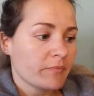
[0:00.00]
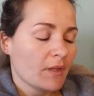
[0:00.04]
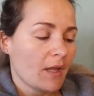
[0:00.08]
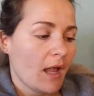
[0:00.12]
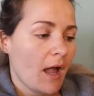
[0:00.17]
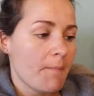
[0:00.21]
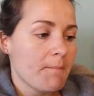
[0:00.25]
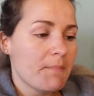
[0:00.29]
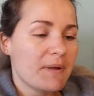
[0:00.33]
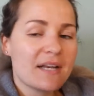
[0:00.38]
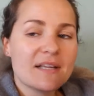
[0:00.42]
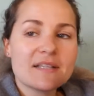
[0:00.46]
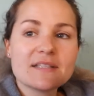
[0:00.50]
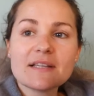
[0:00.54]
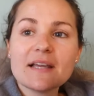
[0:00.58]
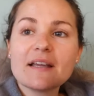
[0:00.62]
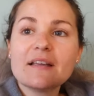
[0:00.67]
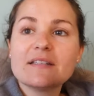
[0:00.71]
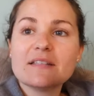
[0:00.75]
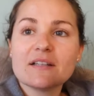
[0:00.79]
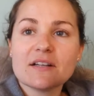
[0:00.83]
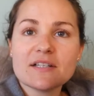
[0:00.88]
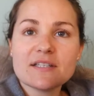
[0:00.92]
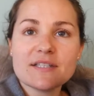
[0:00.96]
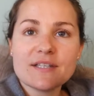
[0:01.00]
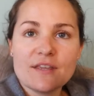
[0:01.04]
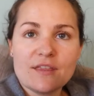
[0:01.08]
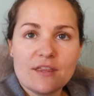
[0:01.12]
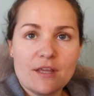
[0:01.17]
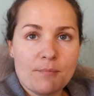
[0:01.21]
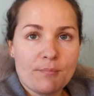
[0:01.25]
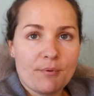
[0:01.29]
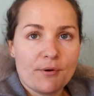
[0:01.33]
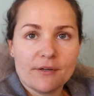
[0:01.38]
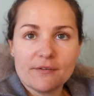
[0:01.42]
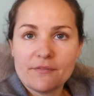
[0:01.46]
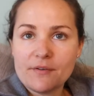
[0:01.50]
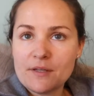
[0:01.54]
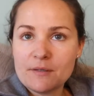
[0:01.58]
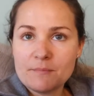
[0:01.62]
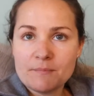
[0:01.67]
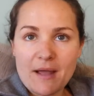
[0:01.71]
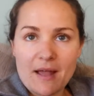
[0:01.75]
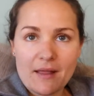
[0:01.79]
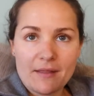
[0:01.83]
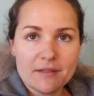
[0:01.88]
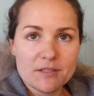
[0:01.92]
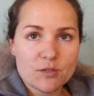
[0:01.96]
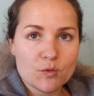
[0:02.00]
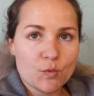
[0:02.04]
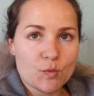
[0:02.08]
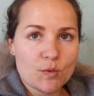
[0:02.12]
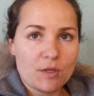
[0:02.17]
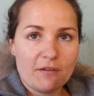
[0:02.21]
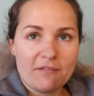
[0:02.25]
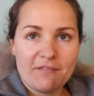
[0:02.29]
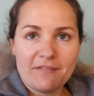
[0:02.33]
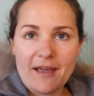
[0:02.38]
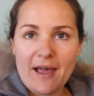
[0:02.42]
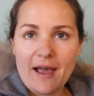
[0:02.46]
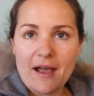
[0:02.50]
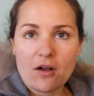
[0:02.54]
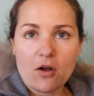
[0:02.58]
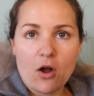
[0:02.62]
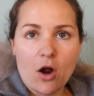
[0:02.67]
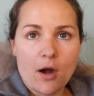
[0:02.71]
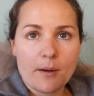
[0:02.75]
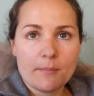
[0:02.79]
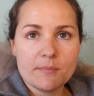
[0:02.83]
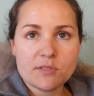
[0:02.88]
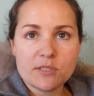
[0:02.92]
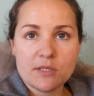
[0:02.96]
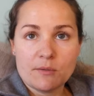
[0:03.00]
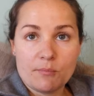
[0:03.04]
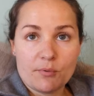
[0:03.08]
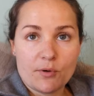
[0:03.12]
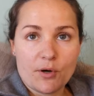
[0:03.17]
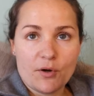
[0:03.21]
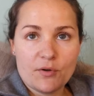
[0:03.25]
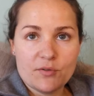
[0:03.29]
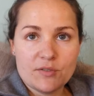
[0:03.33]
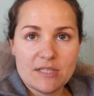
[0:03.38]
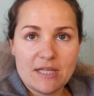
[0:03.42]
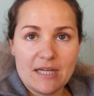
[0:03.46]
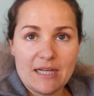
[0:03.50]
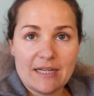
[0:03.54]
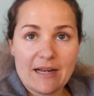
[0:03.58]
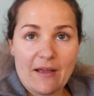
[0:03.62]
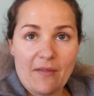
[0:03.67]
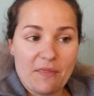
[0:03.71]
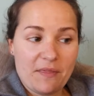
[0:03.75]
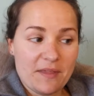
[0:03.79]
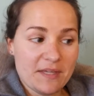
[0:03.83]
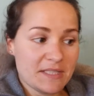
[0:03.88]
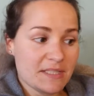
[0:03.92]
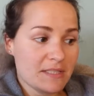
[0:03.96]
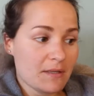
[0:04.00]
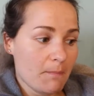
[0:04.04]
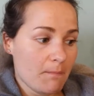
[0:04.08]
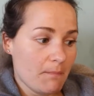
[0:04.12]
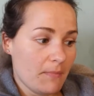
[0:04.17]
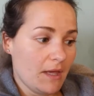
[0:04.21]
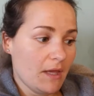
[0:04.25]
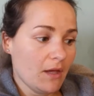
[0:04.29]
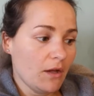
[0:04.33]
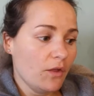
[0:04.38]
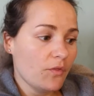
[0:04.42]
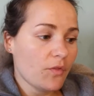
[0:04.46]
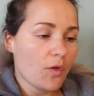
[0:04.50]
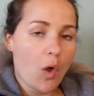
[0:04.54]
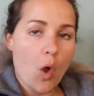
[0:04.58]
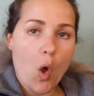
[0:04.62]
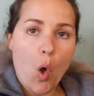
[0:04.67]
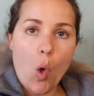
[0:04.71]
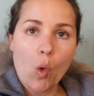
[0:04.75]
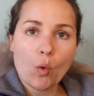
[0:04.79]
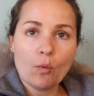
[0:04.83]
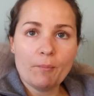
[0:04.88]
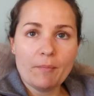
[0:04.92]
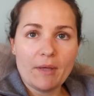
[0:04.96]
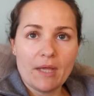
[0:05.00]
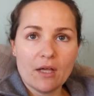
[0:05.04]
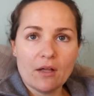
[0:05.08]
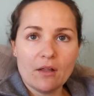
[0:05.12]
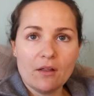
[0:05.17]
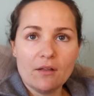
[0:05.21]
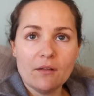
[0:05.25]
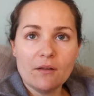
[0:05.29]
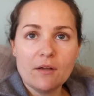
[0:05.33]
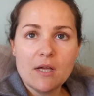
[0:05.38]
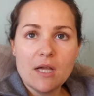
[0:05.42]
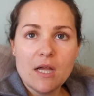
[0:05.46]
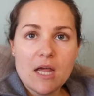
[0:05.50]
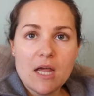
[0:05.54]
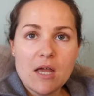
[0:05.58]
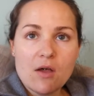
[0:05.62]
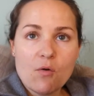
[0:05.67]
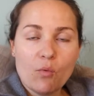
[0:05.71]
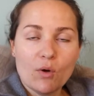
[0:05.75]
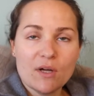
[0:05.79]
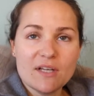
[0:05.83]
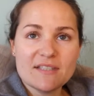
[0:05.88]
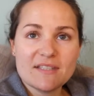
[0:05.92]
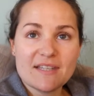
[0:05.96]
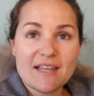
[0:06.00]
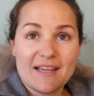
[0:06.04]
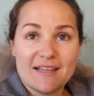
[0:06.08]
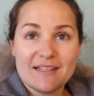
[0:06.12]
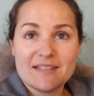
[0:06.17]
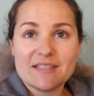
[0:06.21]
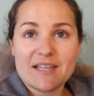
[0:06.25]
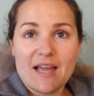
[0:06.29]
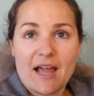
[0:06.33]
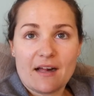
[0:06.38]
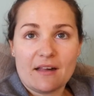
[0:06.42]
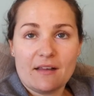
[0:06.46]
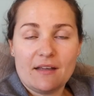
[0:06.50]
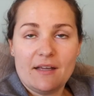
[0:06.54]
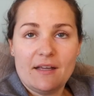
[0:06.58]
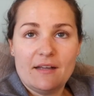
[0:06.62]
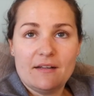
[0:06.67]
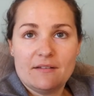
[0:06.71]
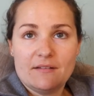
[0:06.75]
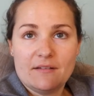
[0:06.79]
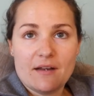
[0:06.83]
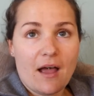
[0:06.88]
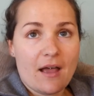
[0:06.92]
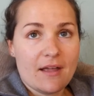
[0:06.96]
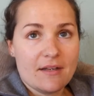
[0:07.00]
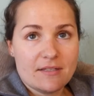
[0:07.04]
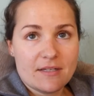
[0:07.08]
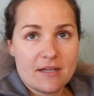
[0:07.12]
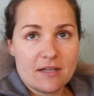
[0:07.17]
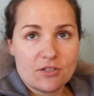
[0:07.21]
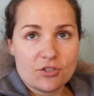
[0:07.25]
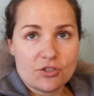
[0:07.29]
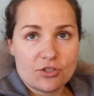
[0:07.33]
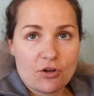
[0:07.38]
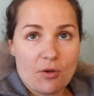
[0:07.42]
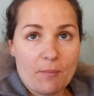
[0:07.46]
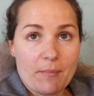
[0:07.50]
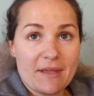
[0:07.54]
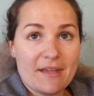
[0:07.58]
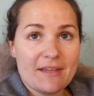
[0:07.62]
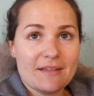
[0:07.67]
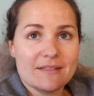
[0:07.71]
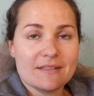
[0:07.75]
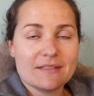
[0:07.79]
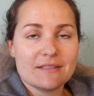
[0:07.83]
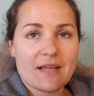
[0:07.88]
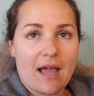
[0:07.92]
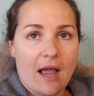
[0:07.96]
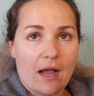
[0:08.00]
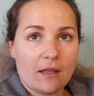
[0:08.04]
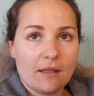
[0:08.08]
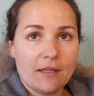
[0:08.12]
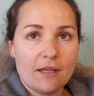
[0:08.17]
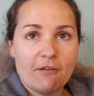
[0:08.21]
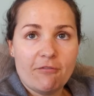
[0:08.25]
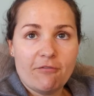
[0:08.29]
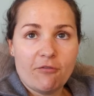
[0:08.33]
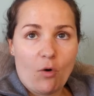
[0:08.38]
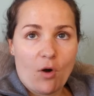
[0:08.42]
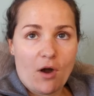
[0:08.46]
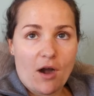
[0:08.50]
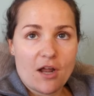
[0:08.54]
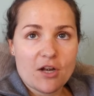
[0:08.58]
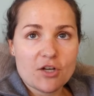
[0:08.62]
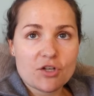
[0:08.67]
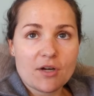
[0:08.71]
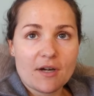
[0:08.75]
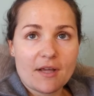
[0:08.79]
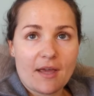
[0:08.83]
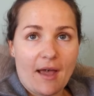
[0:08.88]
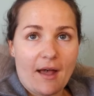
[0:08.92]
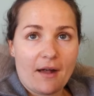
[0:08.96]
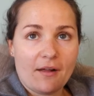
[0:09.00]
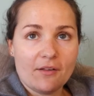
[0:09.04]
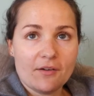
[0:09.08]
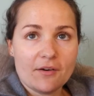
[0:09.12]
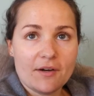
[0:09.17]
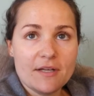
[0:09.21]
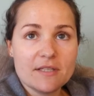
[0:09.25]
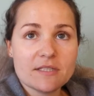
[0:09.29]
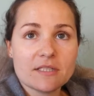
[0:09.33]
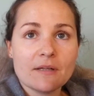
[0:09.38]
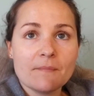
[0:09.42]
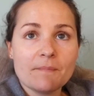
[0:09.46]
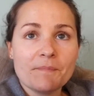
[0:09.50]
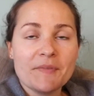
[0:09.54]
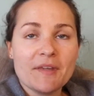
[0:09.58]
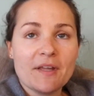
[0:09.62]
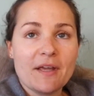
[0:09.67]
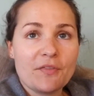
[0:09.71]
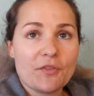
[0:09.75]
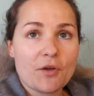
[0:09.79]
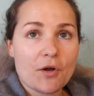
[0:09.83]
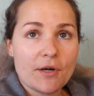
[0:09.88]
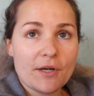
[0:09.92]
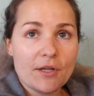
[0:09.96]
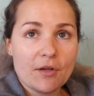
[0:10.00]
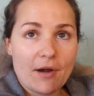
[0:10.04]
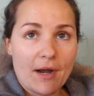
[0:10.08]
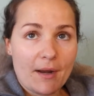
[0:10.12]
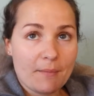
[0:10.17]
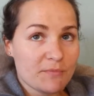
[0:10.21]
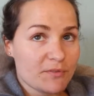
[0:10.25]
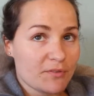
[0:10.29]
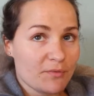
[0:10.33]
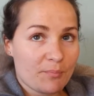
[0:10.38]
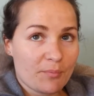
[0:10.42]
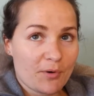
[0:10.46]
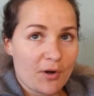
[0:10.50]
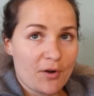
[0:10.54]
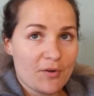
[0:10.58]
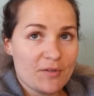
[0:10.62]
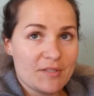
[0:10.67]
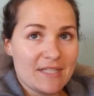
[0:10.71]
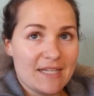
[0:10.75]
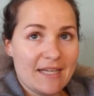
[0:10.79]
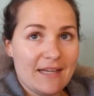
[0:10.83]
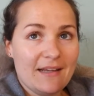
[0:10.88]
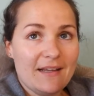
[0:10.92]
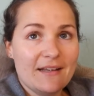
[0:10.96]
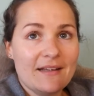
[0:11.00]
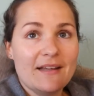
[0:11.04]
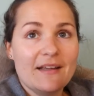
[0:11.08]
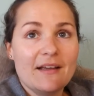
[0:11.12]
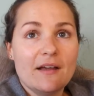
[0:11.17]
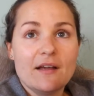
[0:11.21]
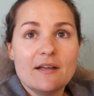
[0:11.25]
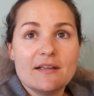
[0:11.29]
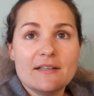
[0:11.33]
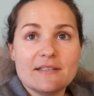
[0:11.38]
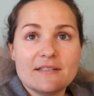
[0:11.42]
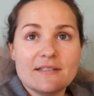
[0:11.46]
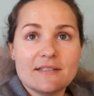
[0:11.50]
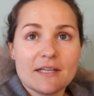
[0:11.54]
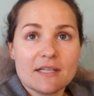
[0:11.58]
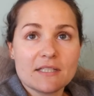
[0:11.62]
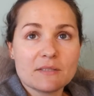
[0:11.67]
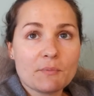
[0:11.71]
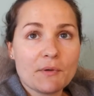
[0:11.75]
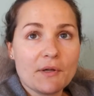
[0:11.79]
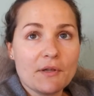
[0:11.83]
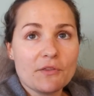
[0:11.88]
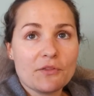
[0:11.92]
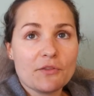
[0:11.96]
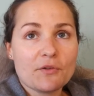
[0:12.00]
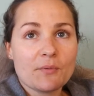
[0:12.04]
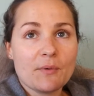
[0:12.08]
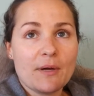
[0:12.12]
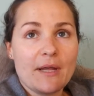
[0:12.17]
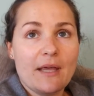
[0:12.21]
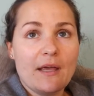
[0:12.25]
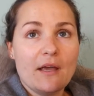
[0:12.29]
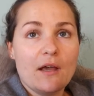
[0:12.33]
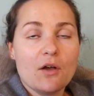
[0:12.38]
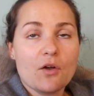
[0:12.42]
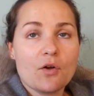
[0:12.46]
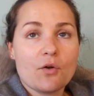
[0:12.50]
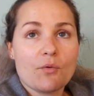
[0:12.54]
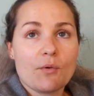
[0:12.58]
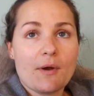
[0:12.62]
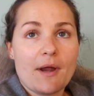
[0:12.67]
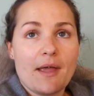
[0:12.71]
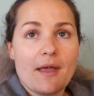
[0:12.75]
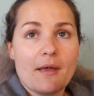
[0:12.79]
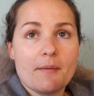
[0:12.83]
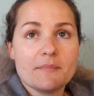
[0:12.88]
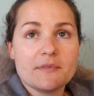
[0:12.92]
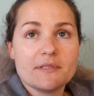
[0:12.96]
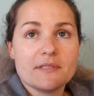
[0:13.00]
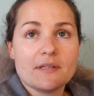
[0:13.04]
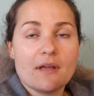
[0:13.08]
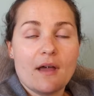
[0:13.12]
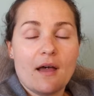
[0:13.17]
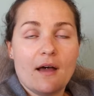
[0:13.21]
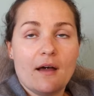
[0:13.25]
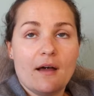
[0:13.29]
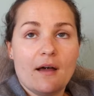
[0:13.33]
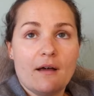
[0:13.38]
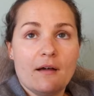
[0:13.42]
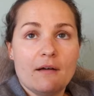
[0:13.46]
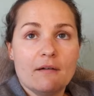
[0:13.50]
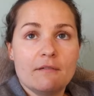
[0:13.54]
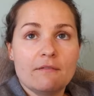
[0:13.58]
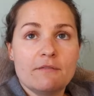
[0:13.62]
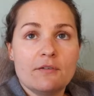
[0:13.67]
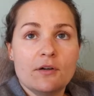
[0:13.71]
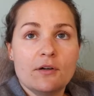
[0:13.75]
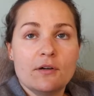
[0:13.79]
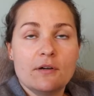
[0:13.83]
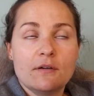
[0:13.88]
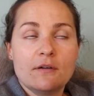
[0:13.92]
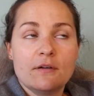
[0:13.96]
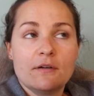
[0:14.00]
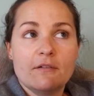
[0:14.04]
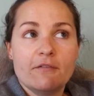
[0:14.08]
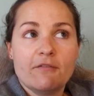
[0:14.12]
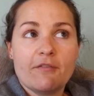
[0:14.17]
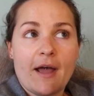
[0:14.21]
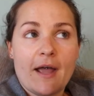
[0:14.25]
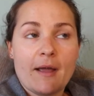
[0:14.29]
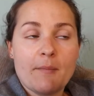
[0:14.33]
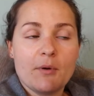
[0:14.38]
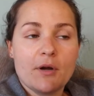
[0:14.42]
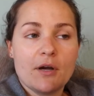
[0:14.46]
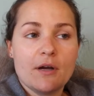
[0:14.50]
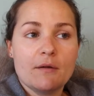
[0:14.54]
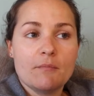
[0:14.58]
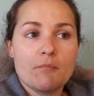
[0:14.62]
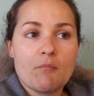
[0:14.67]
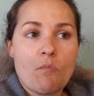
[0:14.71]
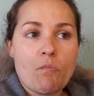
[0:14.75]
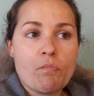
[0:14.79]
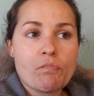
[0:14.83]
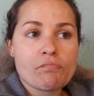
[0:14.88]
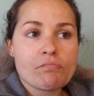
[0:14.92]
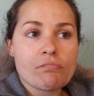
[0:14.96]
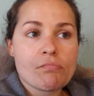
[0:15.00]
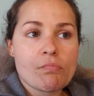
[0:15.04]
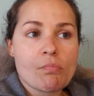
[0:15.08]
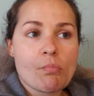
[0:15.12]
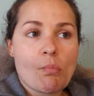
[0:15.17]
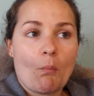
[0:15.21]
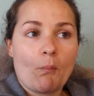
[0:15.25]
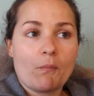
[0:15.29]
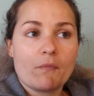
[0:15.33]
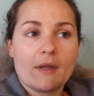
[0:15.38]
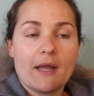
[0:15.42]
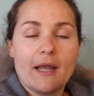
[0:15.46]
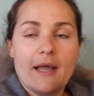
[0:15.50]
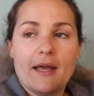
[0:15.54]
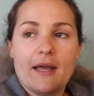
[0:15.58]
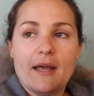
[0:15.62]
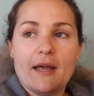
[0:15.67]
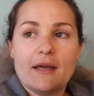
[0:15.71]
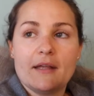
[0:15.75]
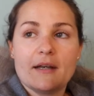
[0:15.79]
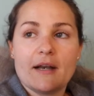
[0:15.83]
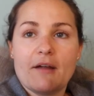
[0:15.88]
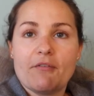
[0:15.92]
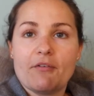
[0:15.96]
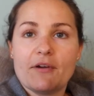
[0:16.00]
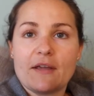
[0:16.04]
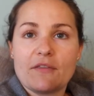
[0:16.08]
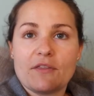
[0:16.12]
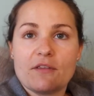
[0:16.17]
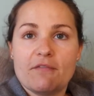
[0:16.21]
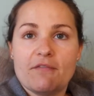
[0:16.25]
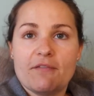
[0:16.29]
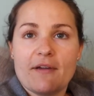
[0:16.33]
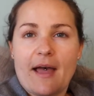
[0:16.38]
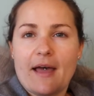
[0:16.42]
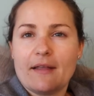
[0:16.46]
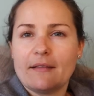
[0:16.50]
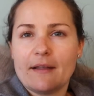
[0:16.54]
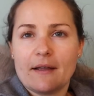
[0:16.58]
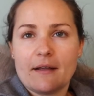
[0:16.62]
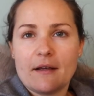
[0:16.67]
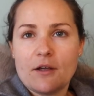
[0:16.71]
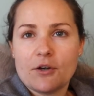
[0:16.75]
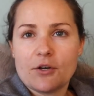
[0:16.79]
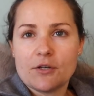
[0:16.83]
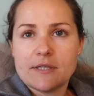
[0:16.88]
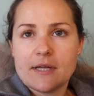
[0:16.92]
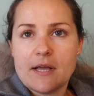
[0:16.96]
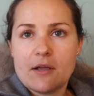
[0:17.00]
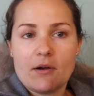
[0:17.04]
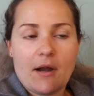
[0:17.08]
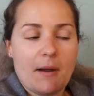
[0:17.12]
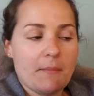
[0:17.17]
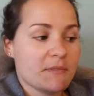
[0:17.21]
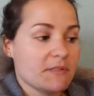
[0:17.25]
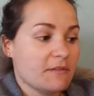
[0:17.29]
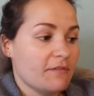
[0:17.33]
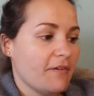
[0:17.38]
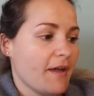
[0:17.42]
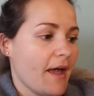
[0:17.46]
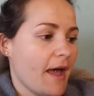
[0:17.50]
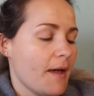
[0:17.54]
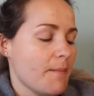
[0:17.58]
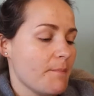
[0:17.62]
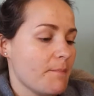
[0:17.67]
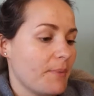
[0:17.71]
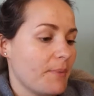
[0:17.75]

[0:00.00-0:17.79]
But it's like seriously the perfect balance between fat, carbs, and protein. Now this meal, the whole meal, was exactly, not intentional, but exactly 400 calories, 30 grams of protein, 6.3 grams of fiber, and I forget the fat, like under 10 grams of fat,